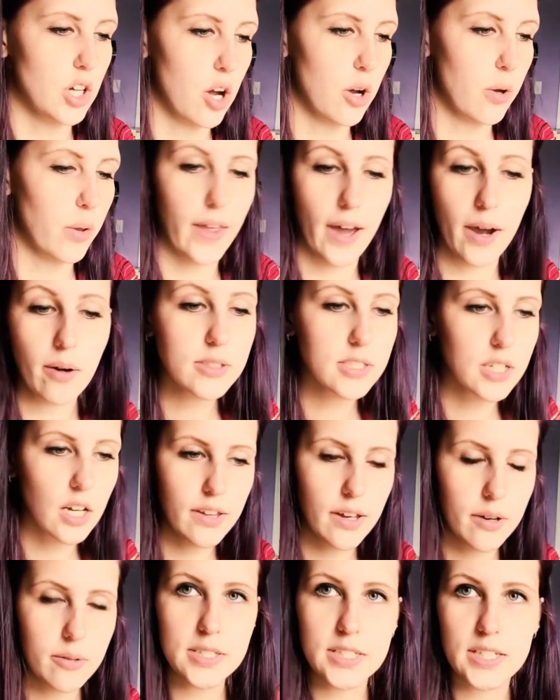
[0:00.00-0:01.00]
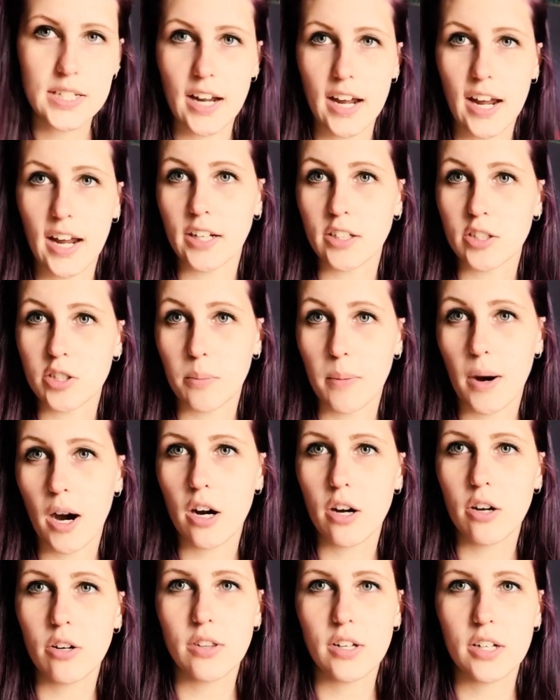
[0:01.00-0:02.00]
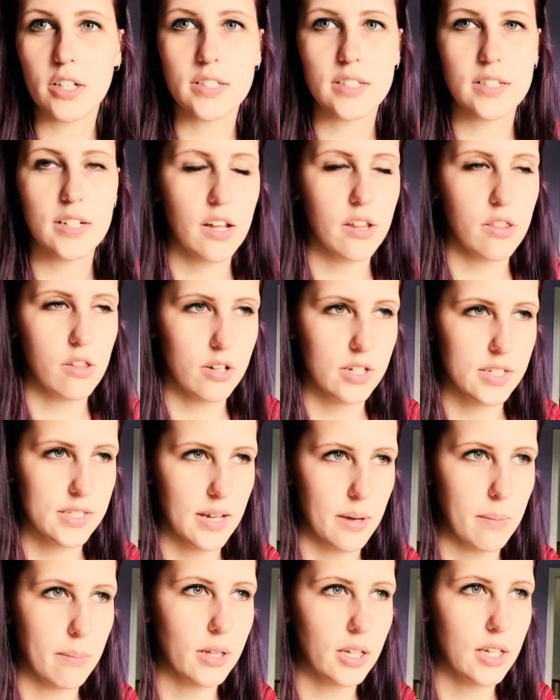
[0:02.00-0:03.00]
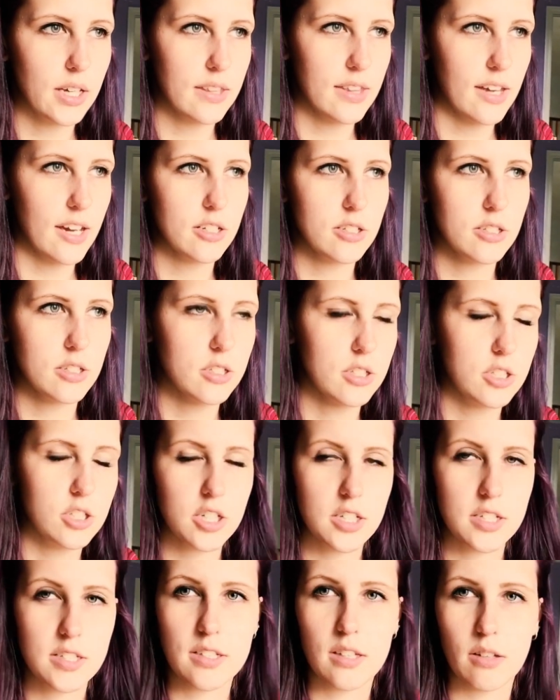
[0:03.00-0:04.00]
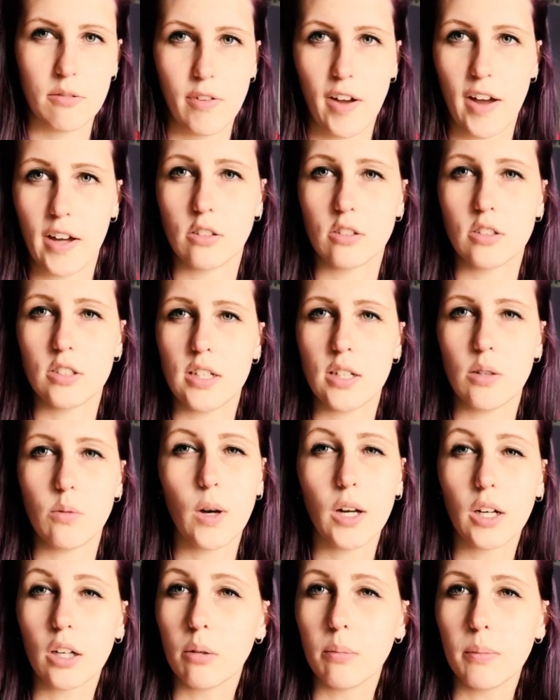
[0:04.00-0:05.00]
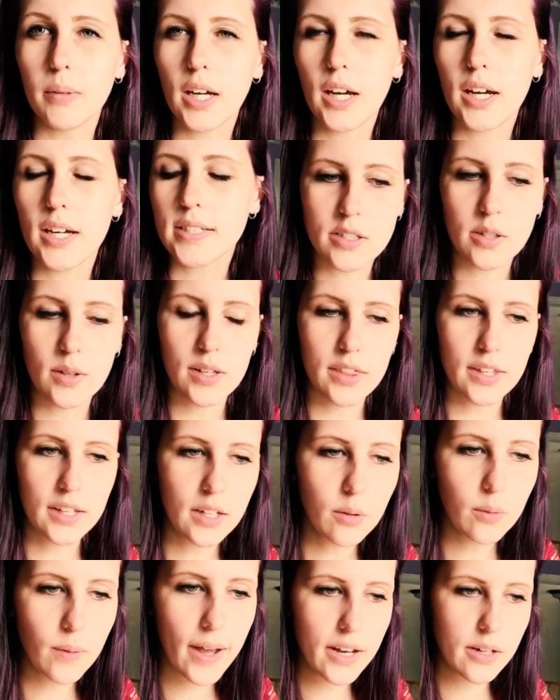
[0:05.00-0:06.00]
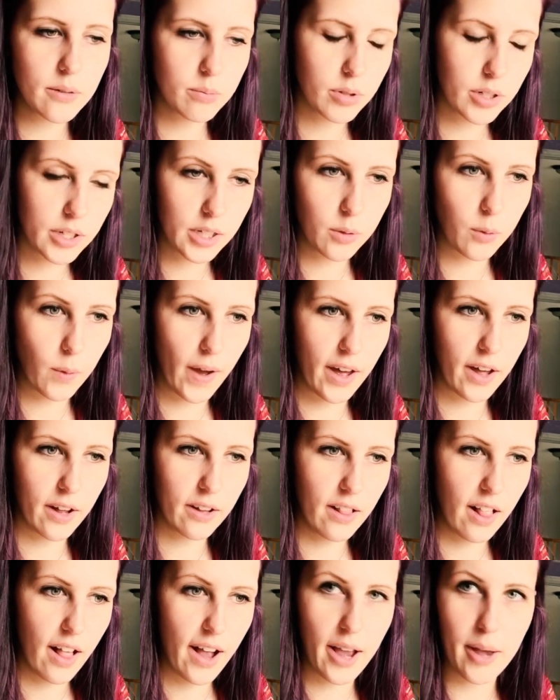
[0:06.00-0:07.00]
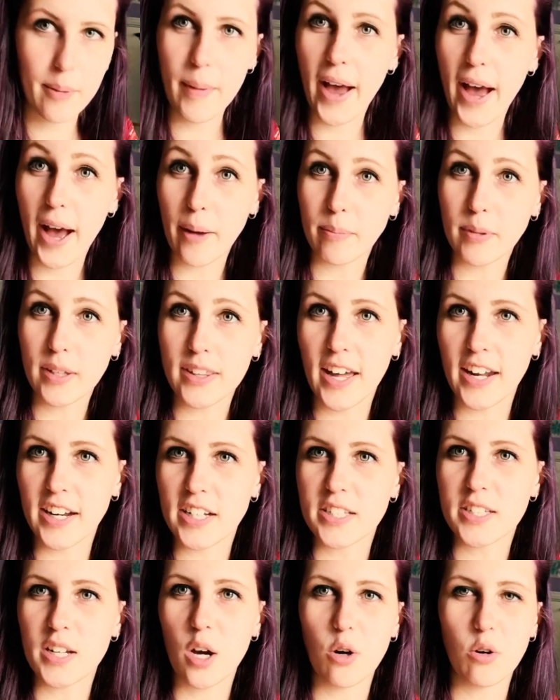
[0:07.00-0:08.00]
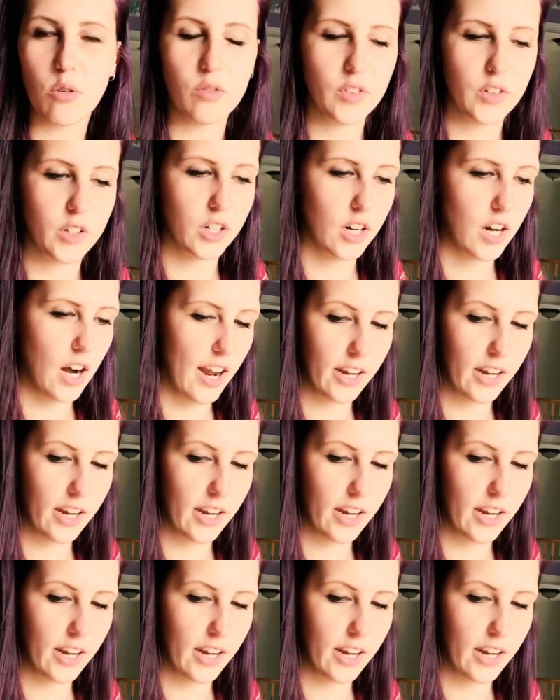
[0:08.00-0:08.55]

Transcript: So that was all that was today. Tomorrow there's another assembly that's just the faculty welcoming us. So I think it went pretty well. I'm happy that it's over.